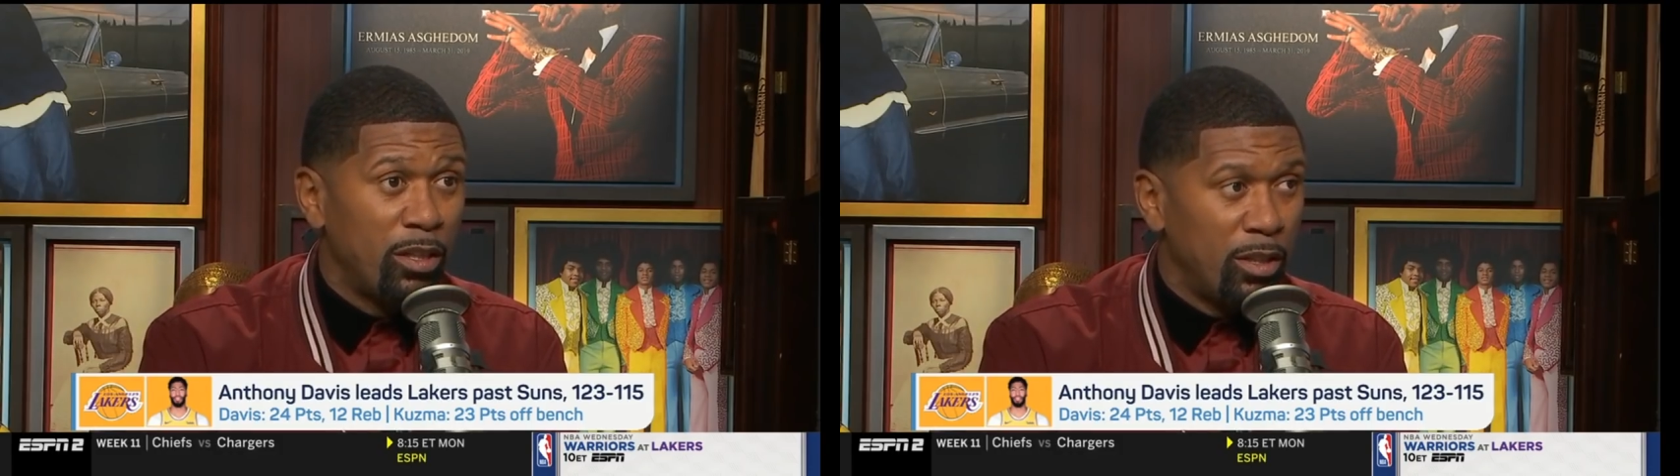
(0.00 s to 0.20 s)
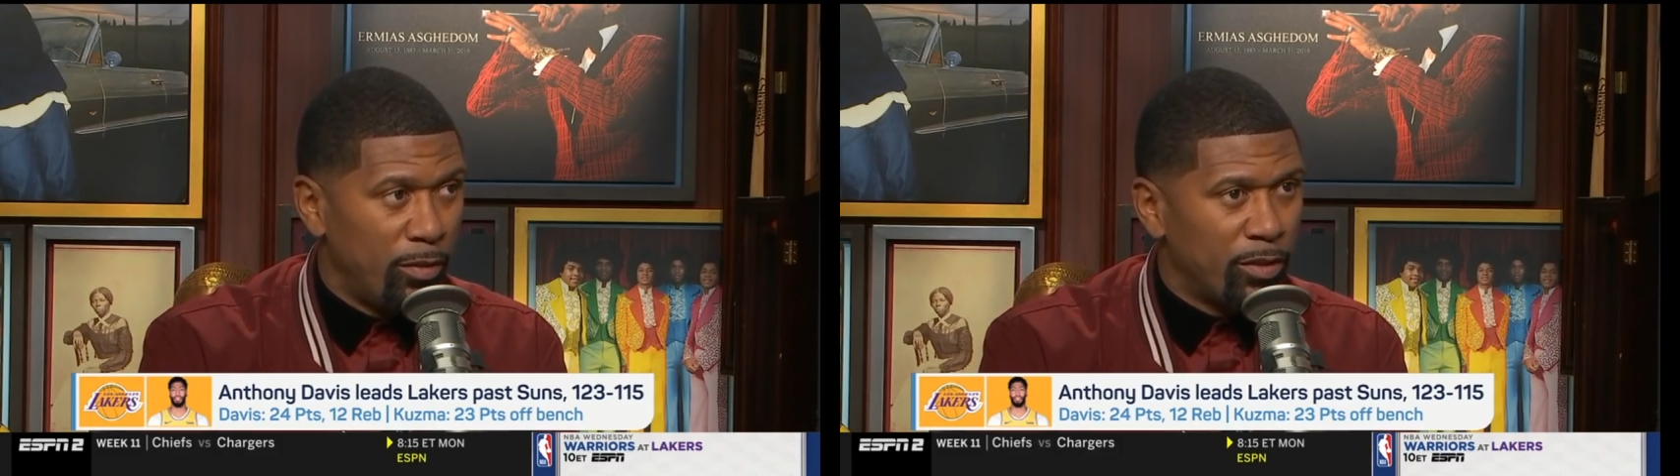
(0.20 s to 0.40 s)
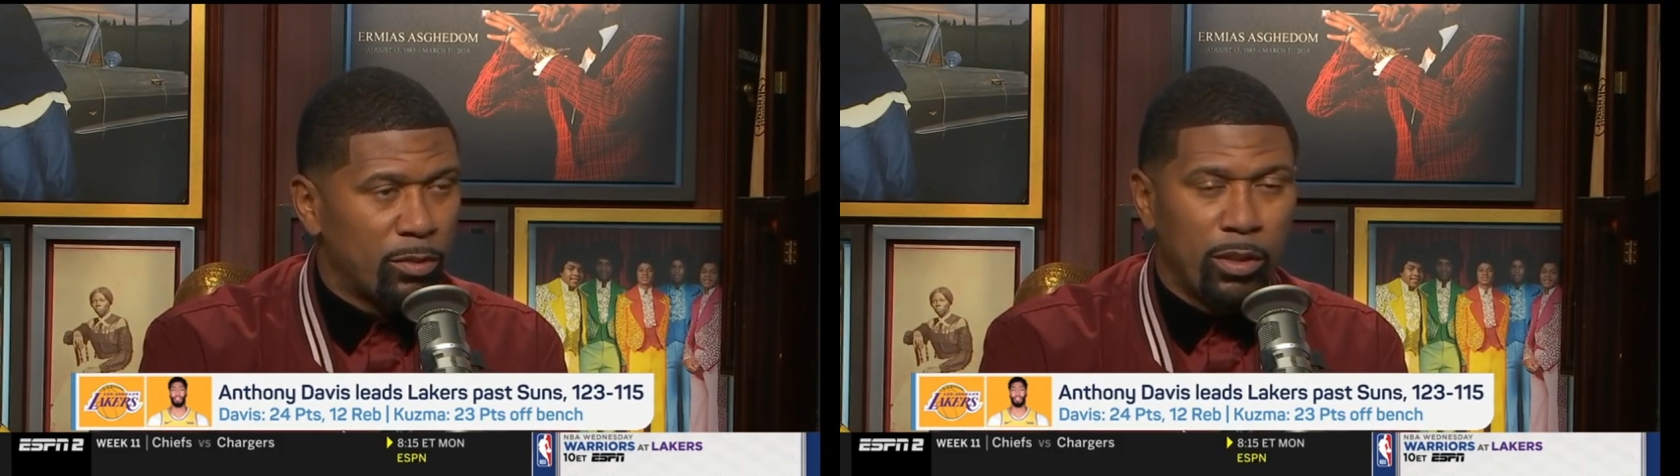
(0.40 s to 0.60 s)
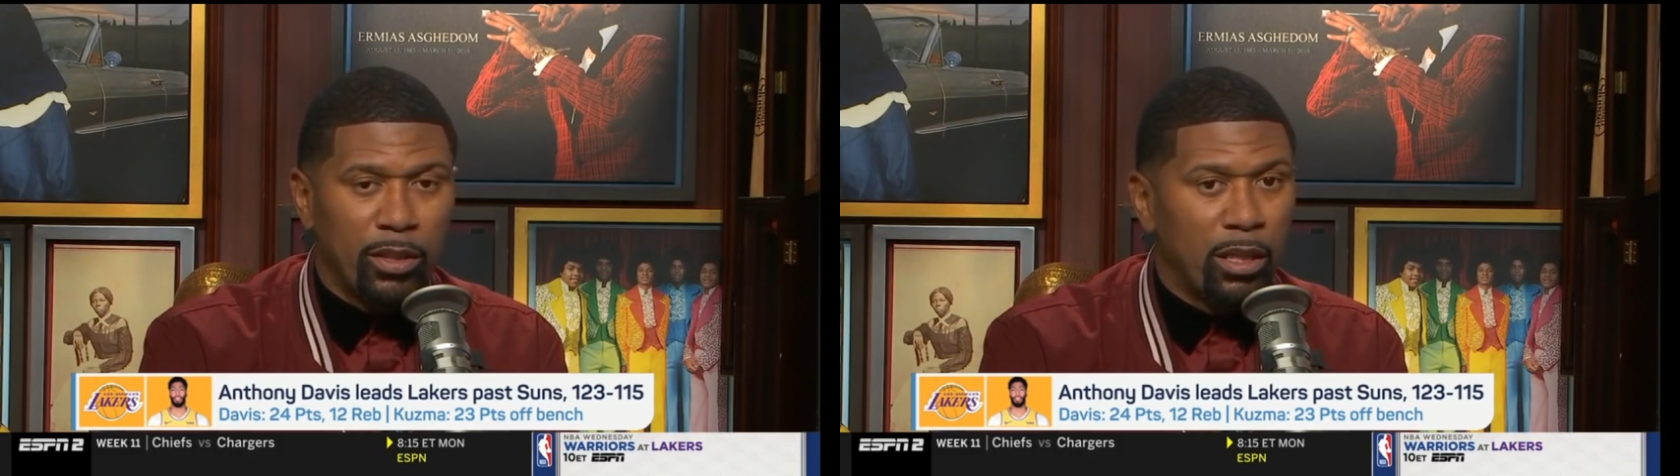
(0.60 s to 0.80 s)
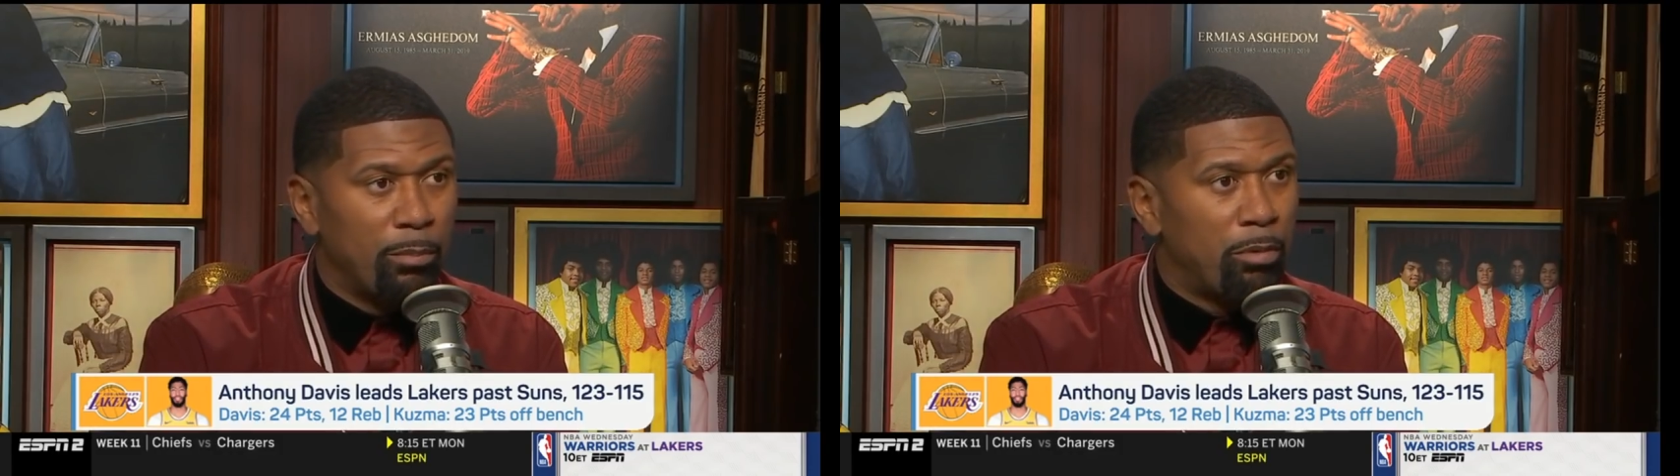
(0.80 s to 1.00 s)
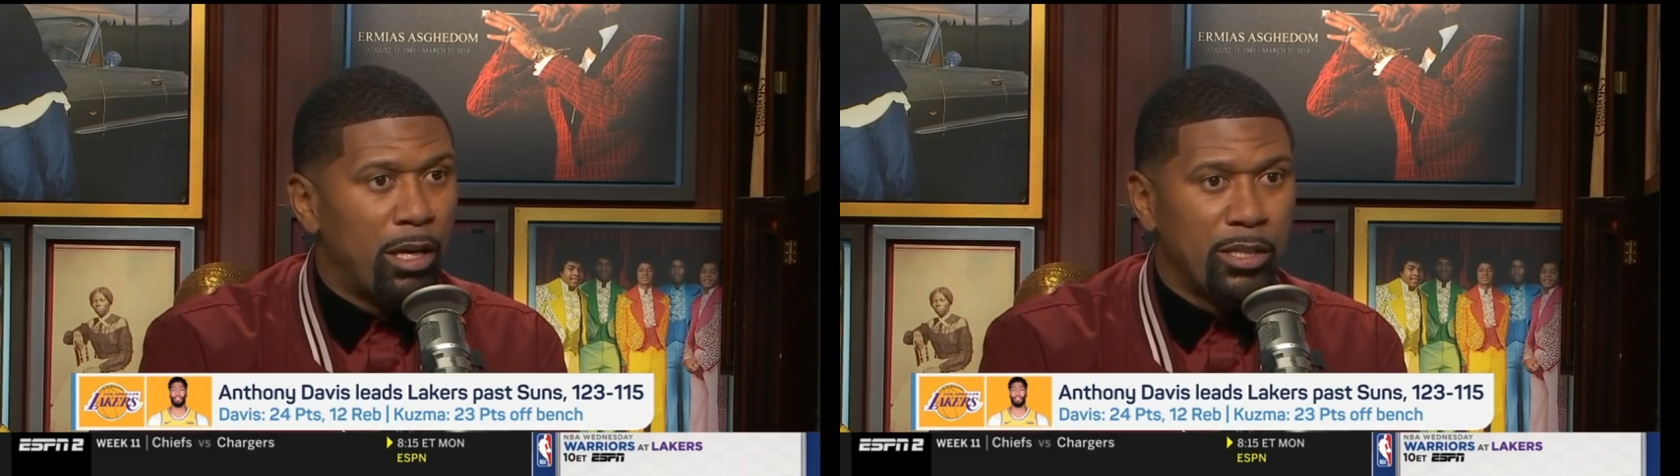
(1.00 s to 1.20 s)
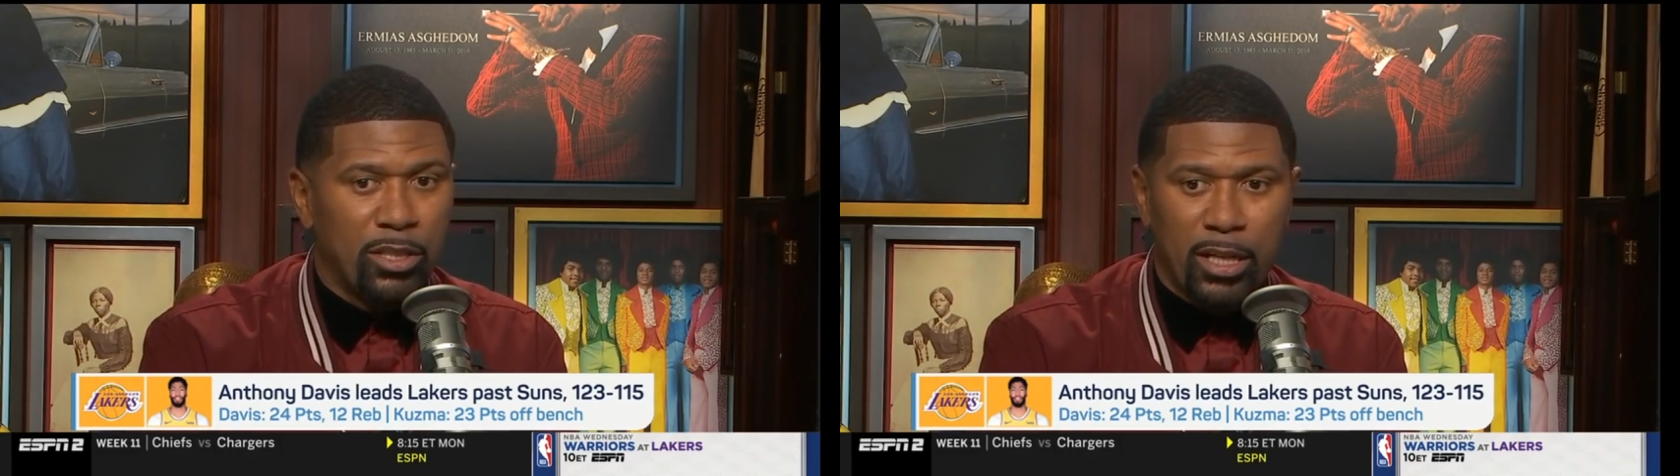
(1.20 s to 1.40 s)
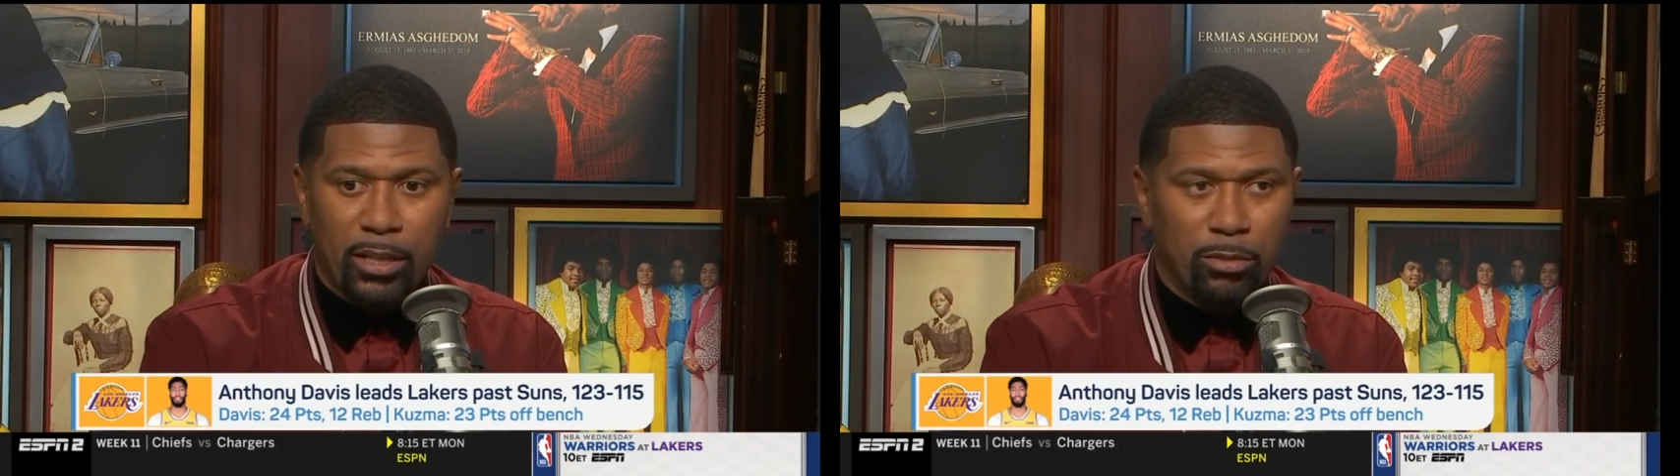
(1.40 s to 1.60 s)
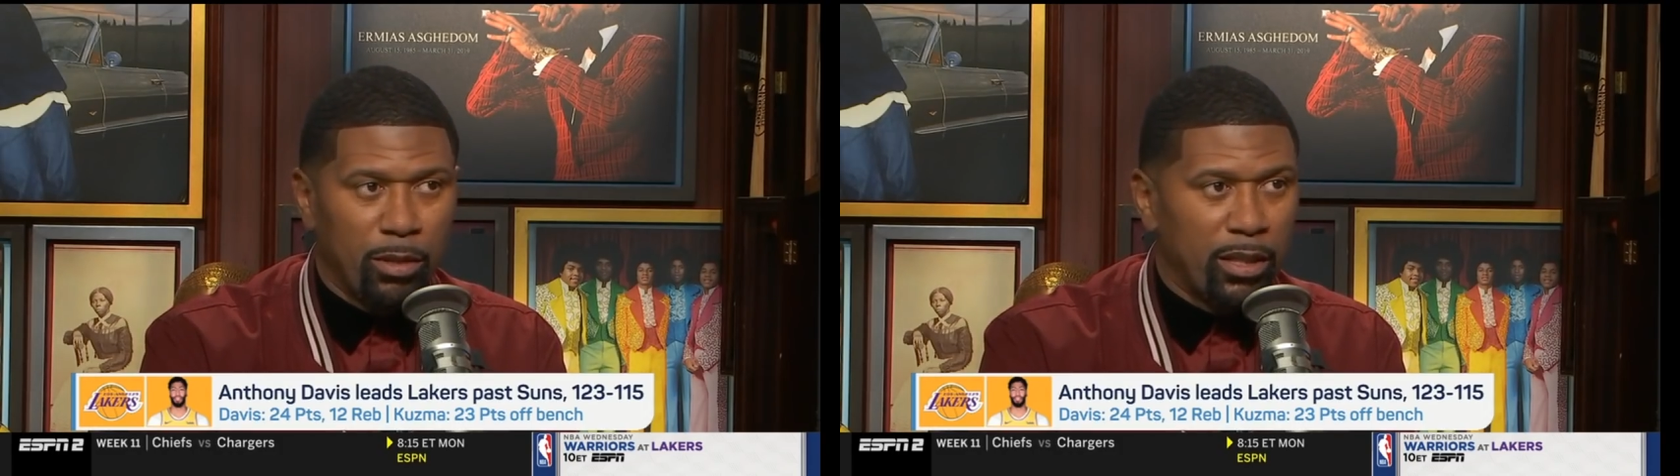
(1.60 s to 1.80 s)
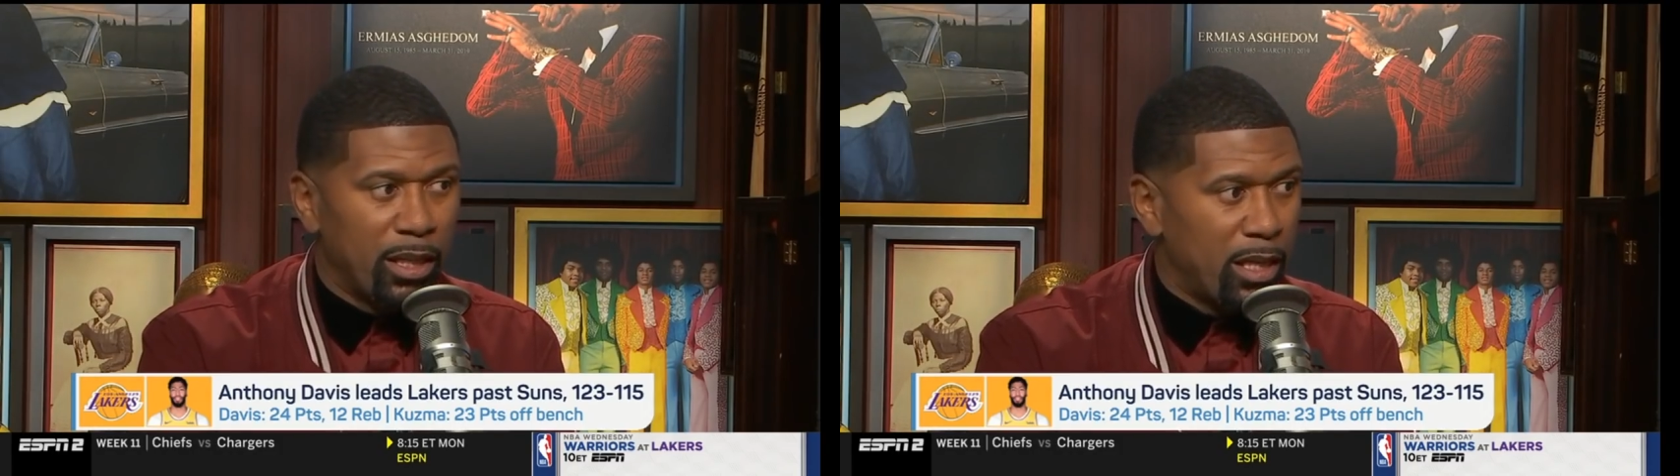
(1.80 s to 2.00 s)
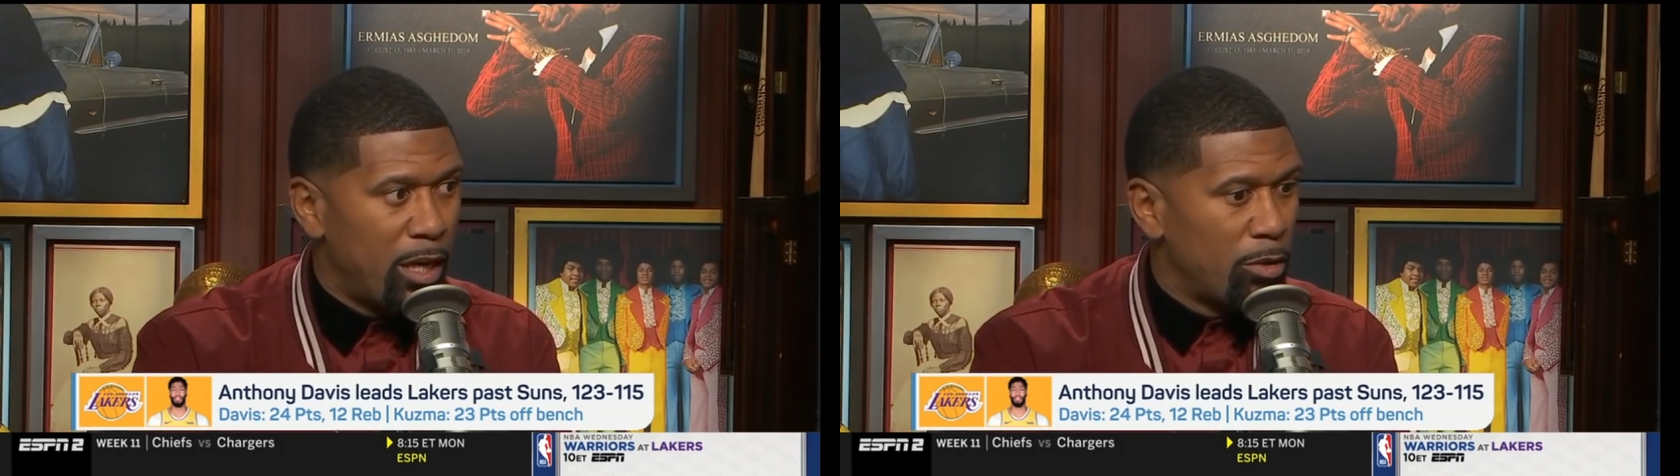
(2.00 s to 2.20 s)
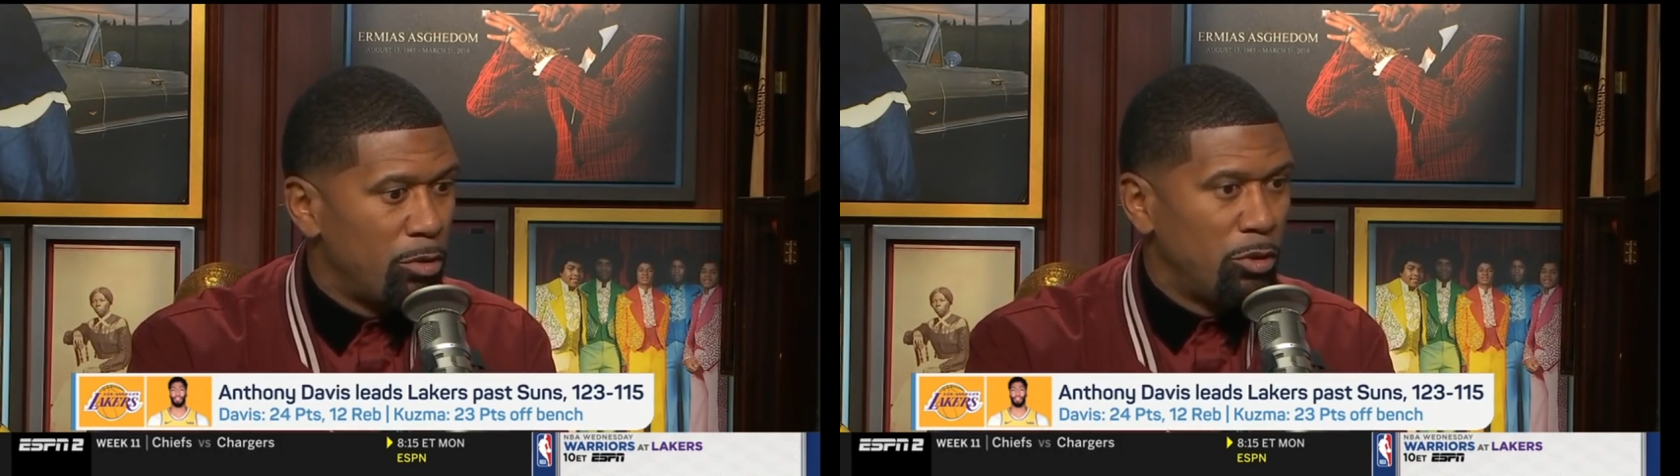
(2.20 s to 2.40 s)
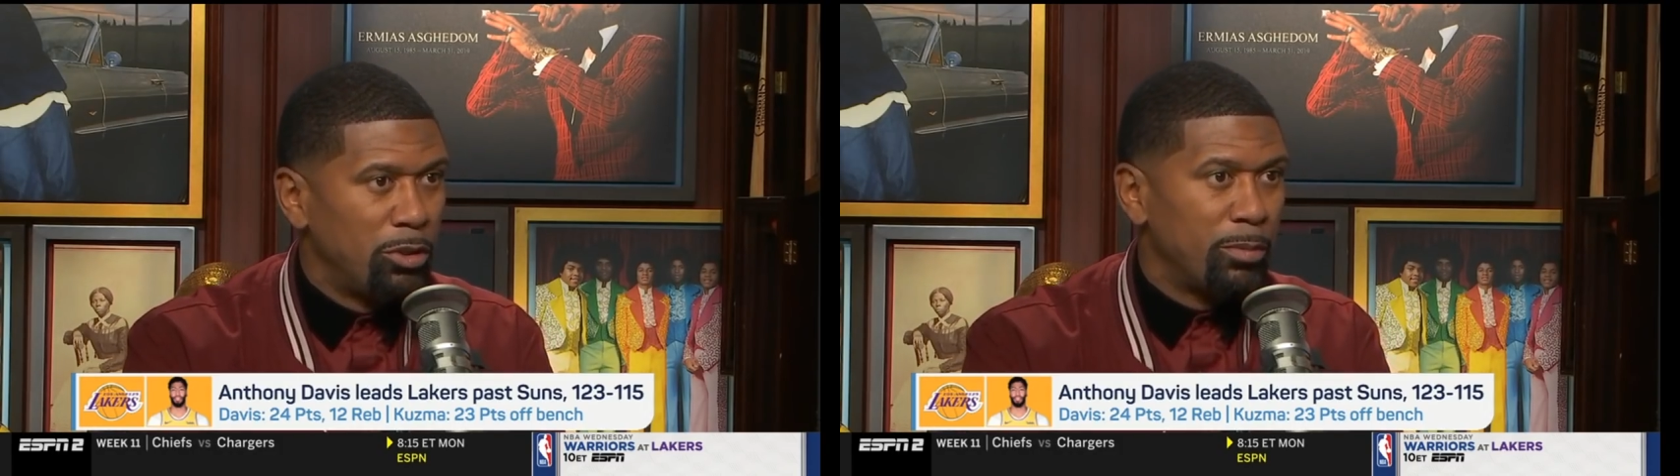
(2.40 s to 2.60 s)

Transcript: That's why you got LeBron James. That's why you got Kyle Kuzma.